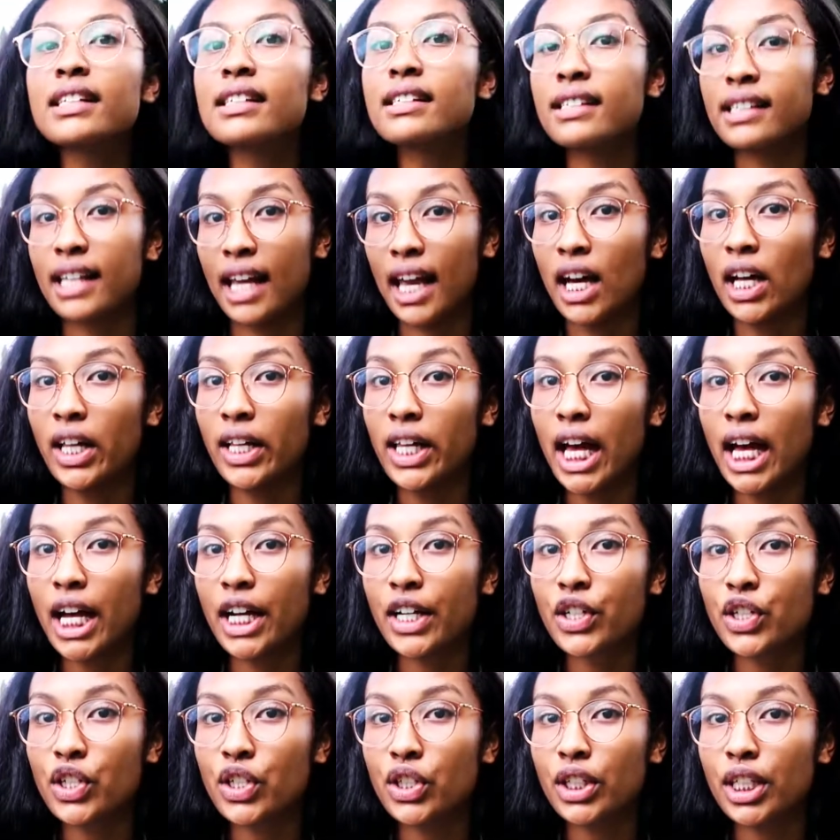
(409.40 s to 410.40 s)
a sale
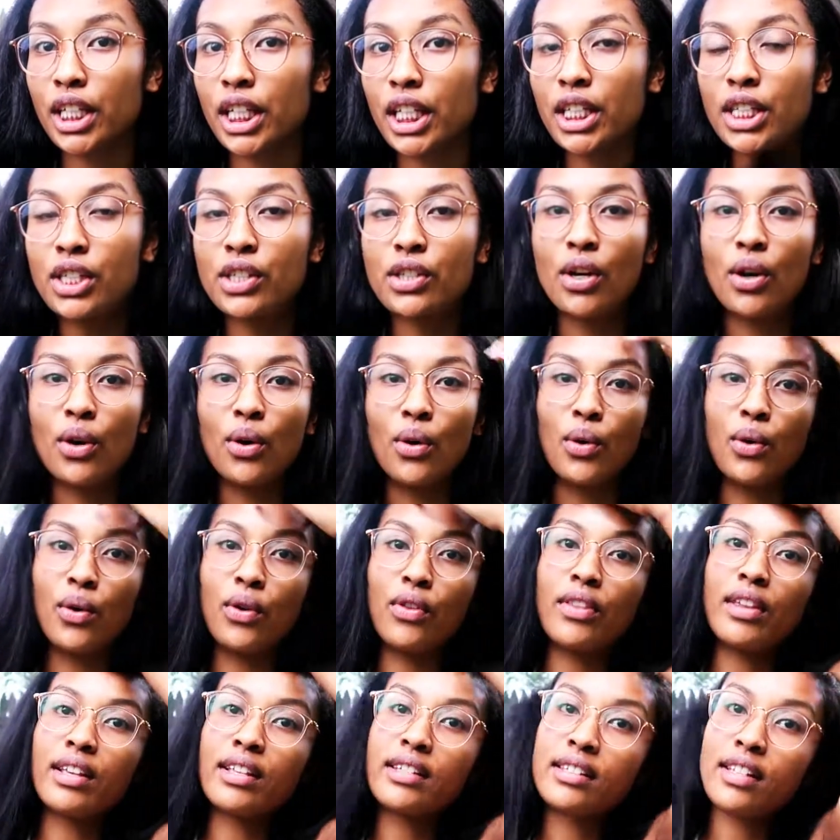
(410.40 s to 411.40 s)
actually,
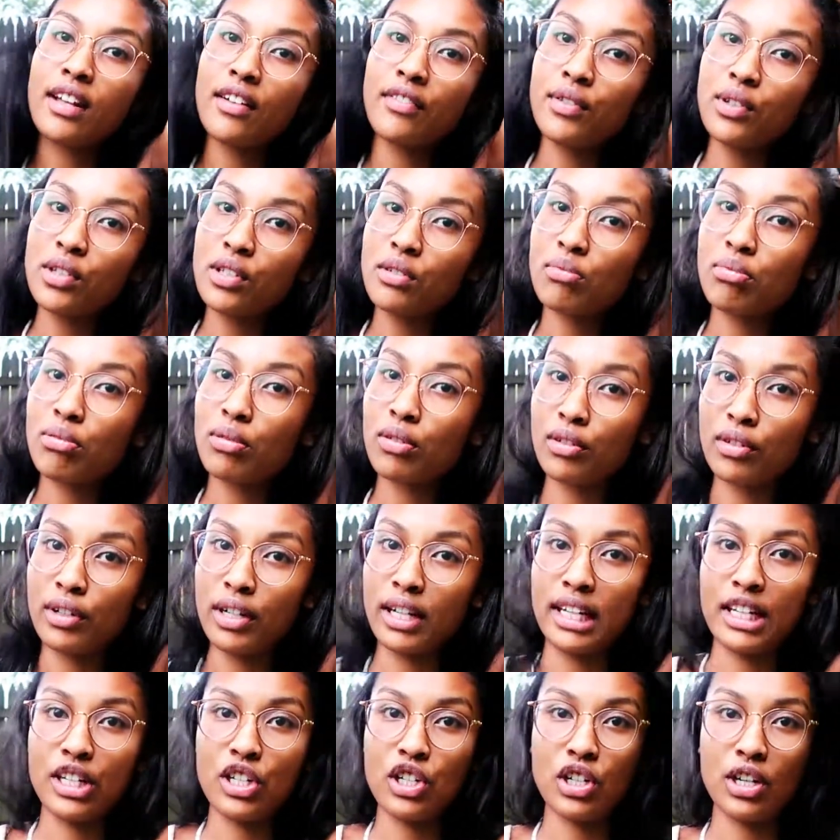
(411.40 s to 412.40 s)
so this stuff was
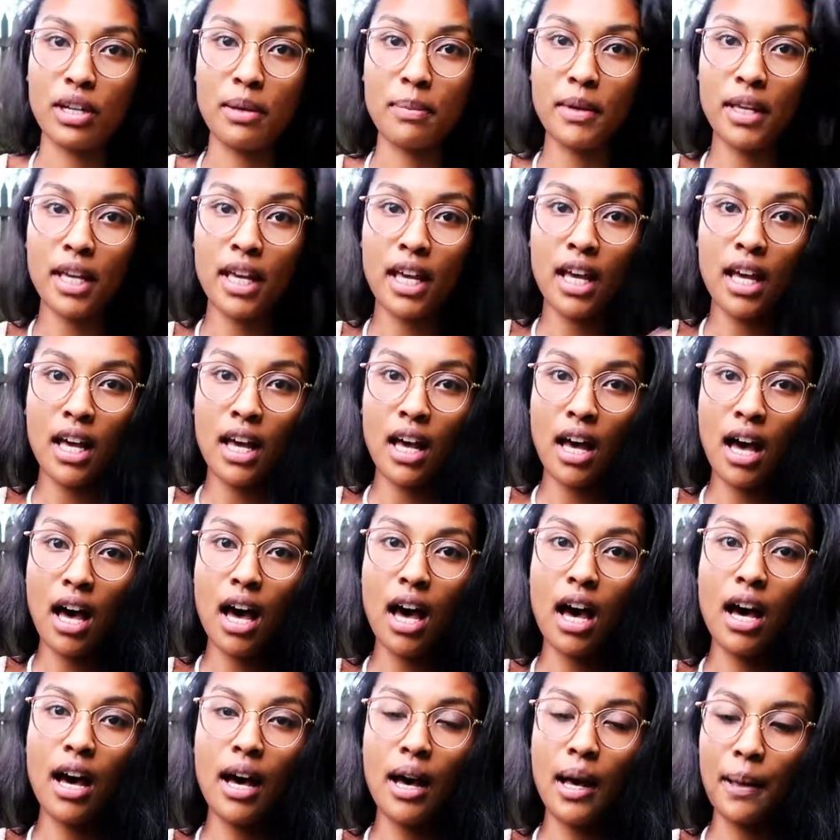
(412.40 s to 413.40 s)
pretty cheap.
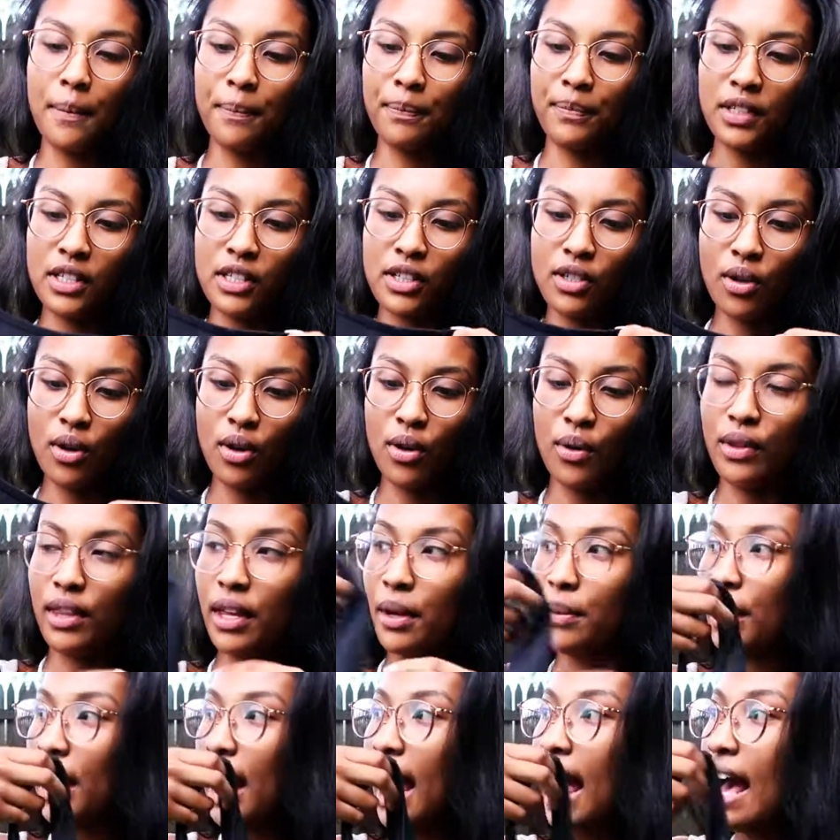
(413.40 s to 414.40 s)
So
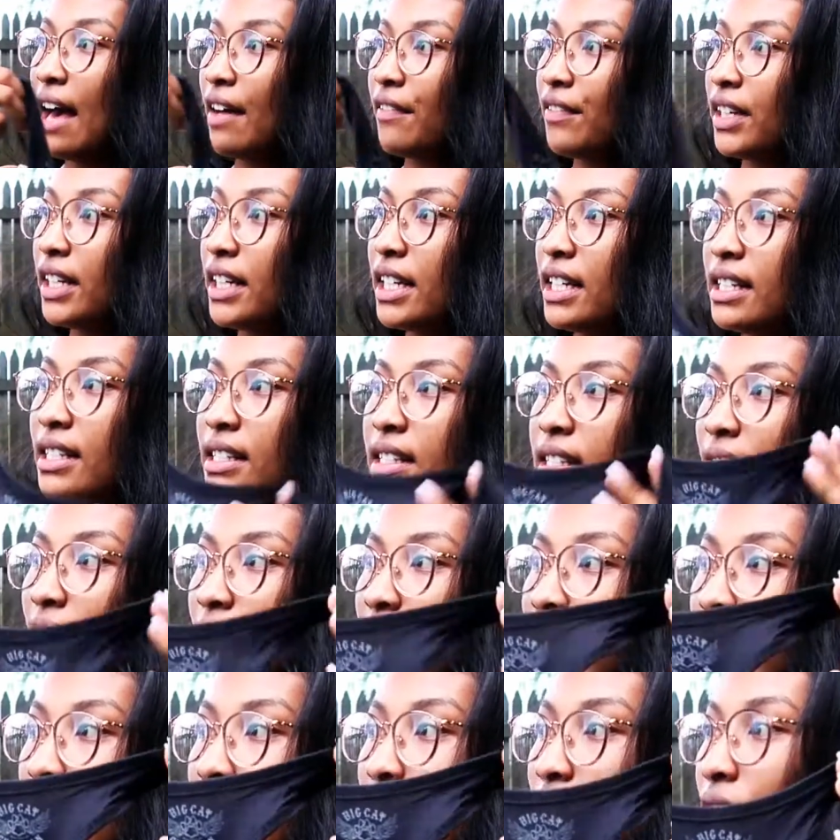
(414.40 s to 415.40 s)
they were having a
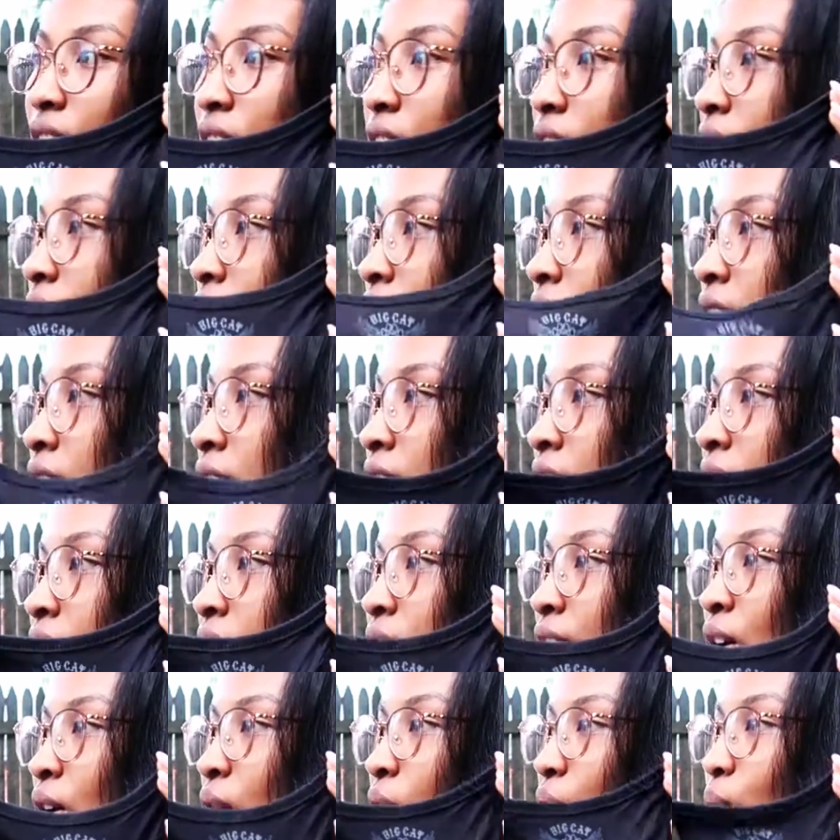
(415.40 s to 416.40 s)
sale.
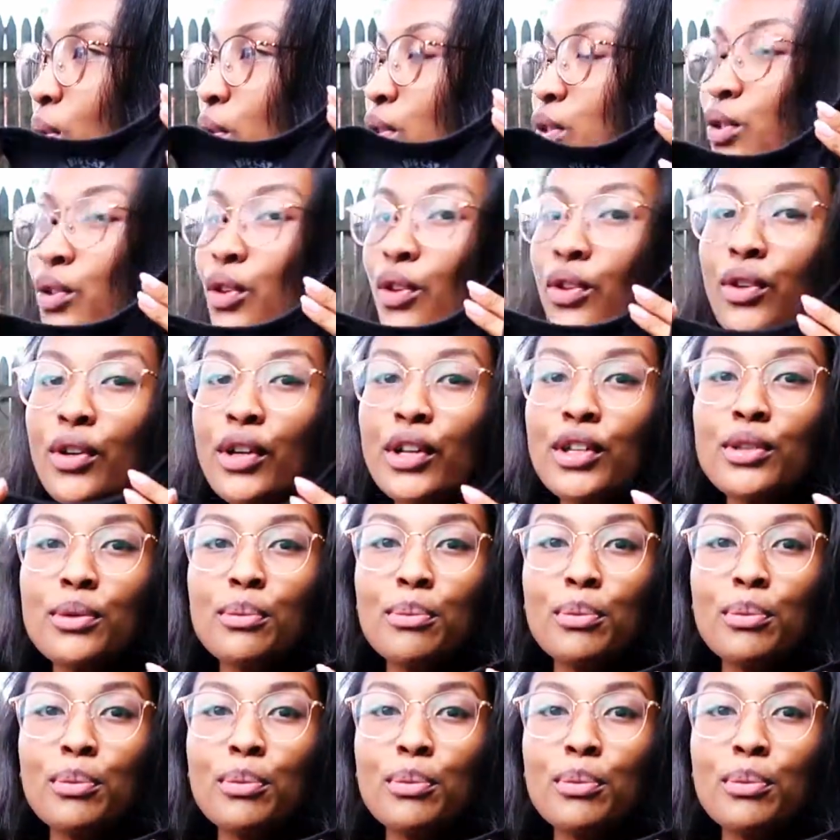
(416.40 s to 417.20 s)
Oh, it's a